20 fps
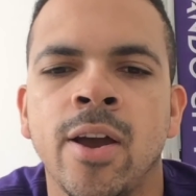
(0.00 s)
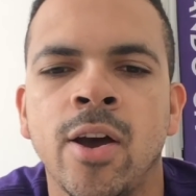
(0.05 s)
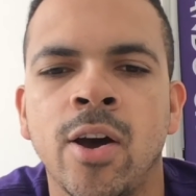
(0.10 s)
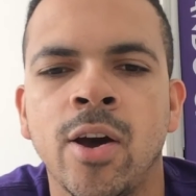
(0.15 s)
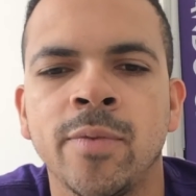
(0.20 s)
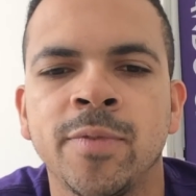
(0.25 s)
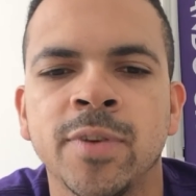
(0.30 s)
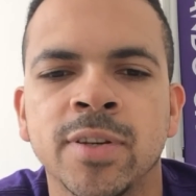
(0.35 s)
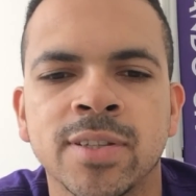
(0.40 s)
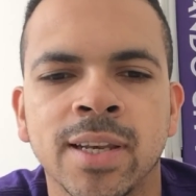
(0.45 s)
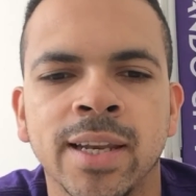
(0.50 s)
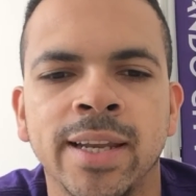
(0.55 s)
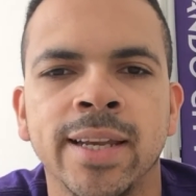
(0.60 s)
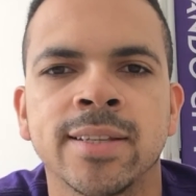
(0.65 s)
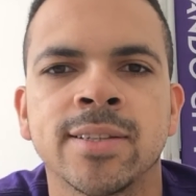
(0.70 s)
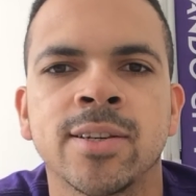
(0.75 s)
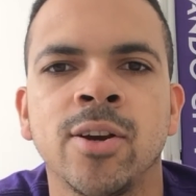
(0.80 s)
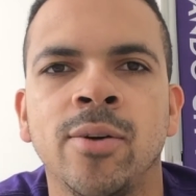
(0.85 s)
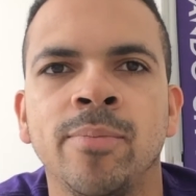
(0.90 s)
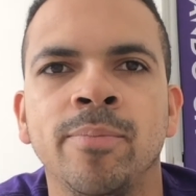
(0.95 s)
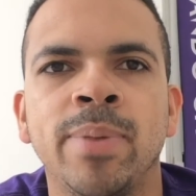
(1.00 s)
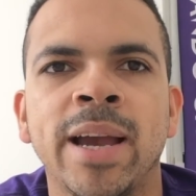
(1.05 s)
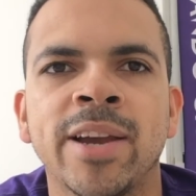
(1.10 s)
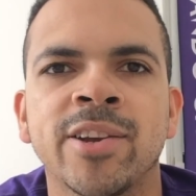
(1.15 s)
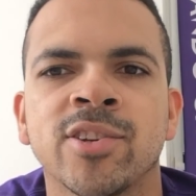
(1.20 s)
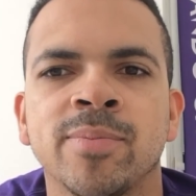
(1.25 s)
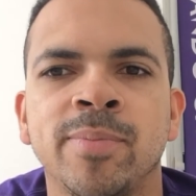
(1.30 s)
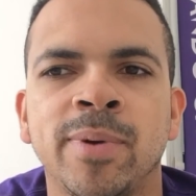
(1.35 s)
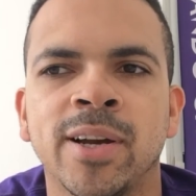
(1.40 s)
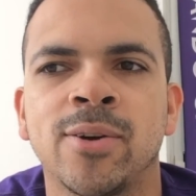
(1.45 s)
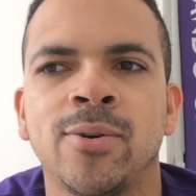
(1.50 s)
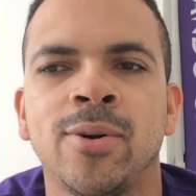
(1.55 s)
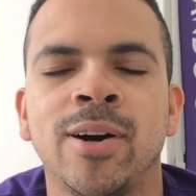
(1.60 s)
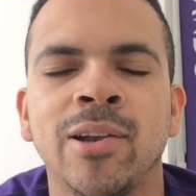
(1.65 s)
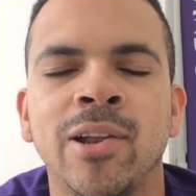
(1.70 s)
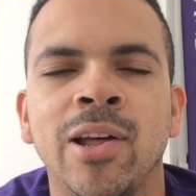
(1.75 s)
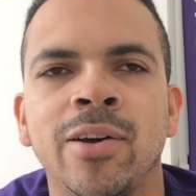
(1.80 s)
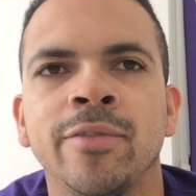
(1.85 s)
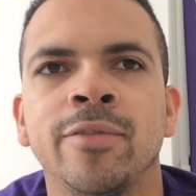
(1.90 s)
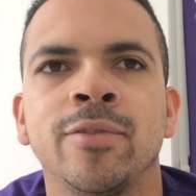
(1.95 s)
Obviously, it's got bashed by quite
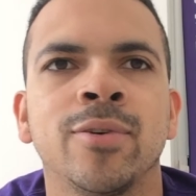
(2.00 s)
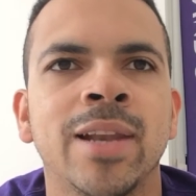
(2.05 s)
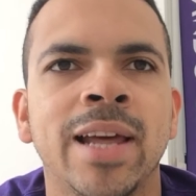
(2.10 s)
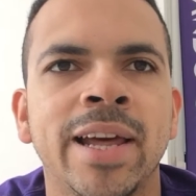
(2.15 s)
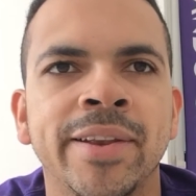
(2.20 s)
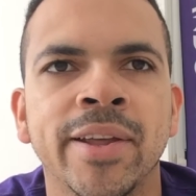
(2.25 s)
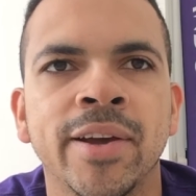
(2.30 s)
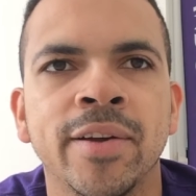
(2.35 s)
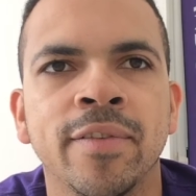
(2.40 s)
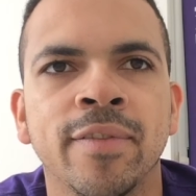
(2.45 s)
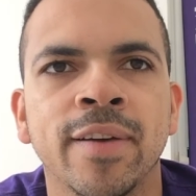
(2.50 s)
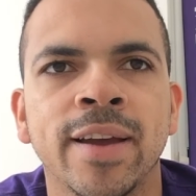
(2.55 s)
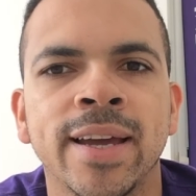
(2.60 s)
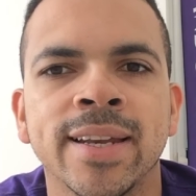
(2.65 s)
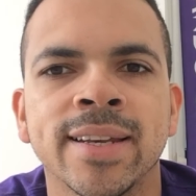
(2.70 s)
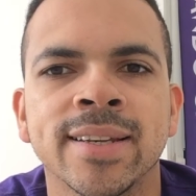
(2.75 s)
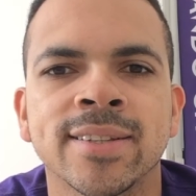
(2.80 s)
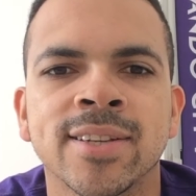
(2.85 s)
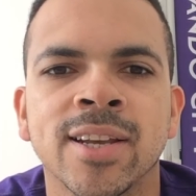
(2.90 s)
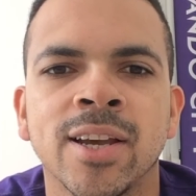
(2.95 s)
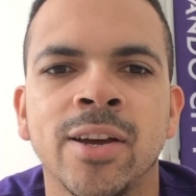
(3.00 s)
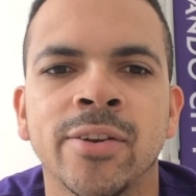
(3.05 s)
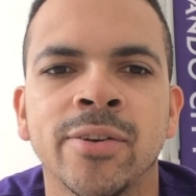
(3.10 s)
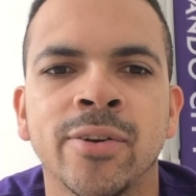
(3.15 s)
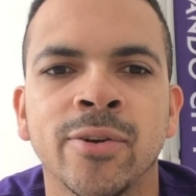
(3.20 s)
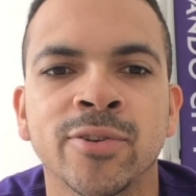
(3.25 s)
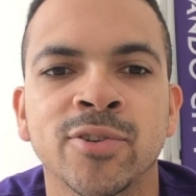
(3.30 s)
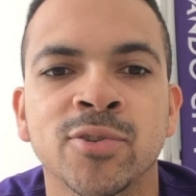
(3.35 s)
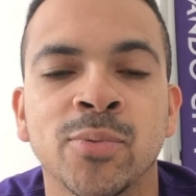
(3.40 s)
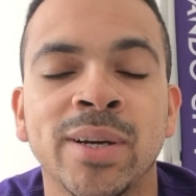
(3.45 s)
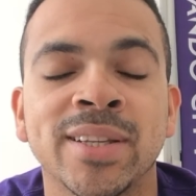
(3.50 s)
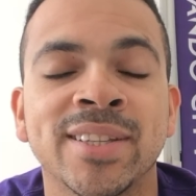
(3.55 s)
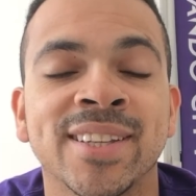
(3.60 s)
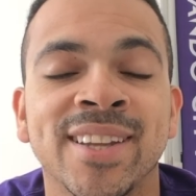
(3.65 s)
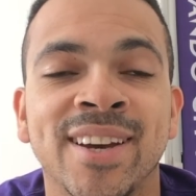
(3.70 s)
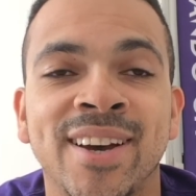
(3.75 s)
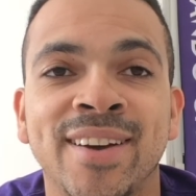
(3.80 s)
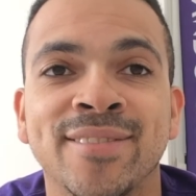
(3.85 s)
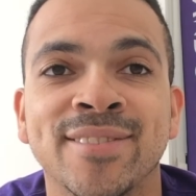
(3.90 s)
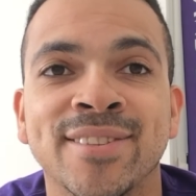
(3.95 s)
a lot of Orlando fans on
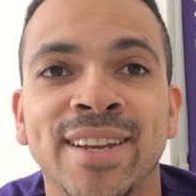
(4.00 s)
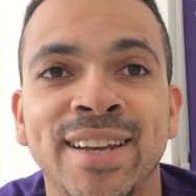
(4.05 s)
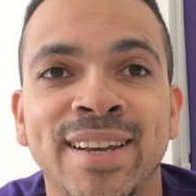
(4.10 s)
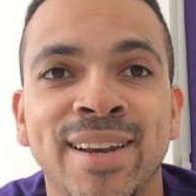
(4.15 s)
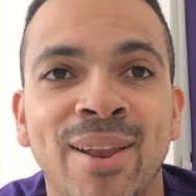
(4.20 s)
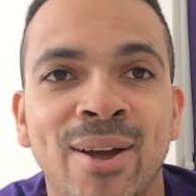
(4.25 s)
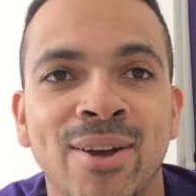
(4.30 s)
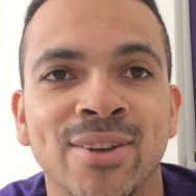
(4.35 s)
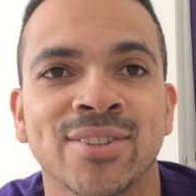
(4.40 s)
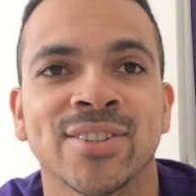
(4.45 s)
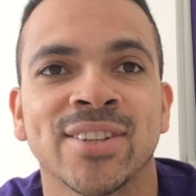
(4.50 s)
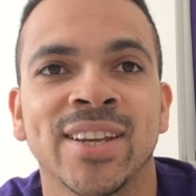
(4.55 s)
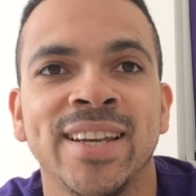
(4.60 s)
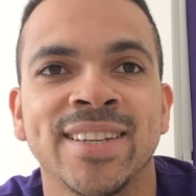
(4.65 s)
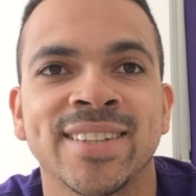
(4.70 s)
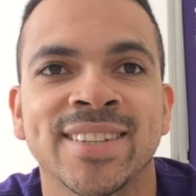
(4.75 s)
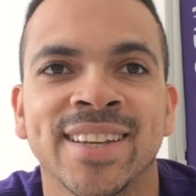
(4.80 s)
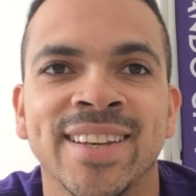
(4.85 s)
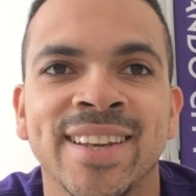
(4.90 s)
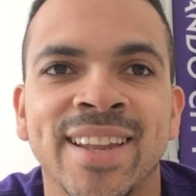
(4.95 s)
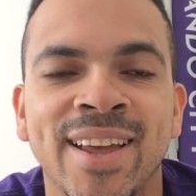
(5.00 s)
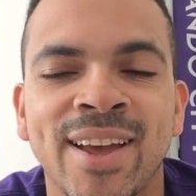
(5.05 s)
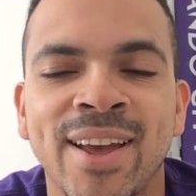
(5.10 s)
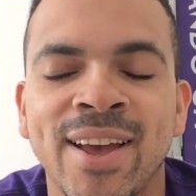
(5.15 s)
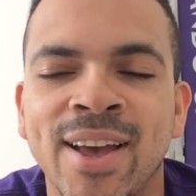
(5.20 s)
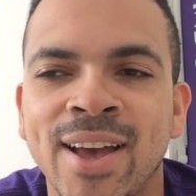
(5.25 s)
Twitter that I've seen last season.